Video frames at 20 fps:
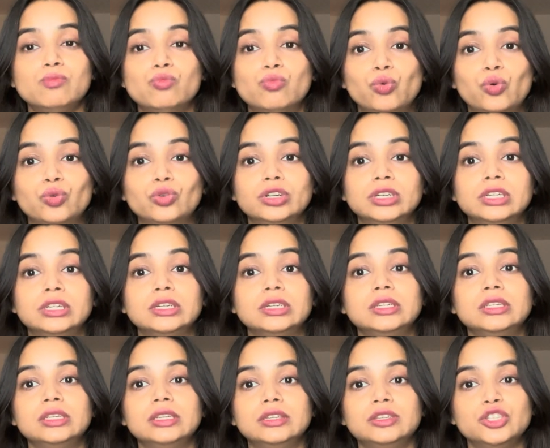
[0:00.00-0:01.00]
more
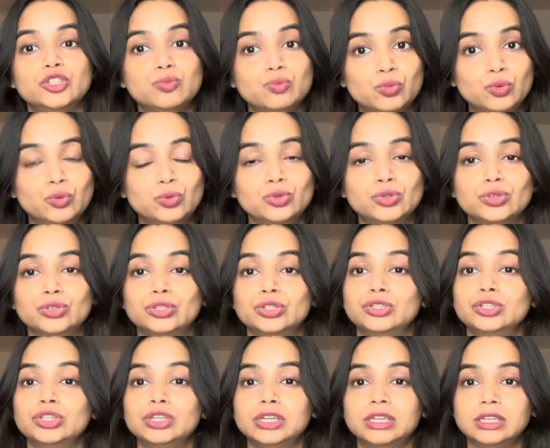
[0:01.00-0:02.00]

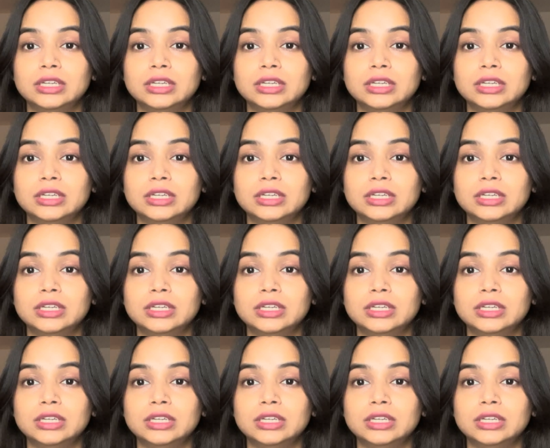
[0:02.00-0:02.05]
smoother,